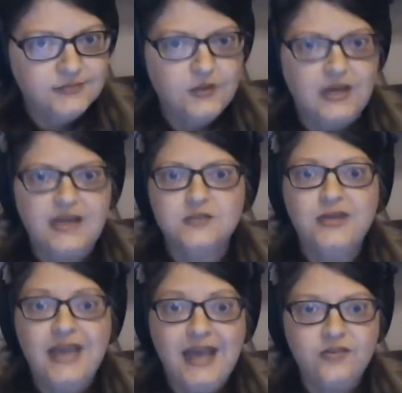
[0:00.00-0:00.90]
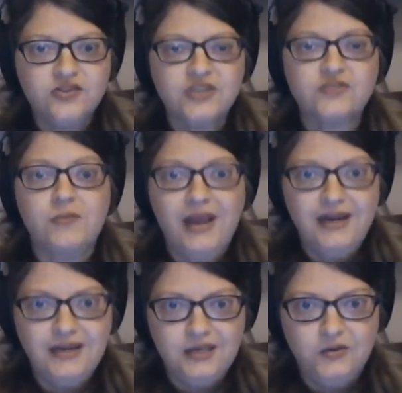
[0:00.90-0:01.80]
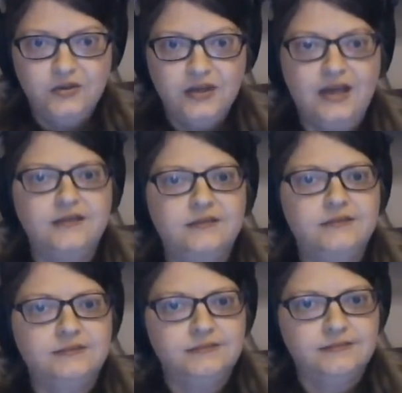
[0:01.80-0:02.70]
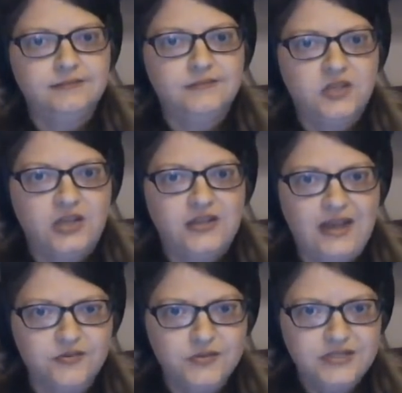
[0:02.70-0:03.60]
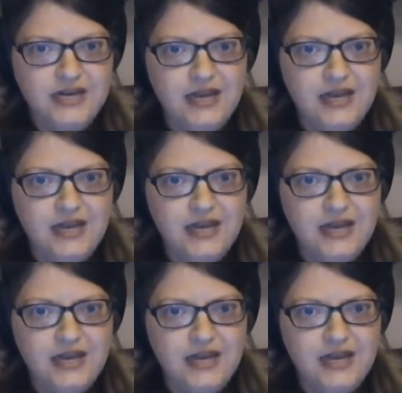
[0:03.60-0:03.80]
Okay, so again, they're just reminding you that they have to retain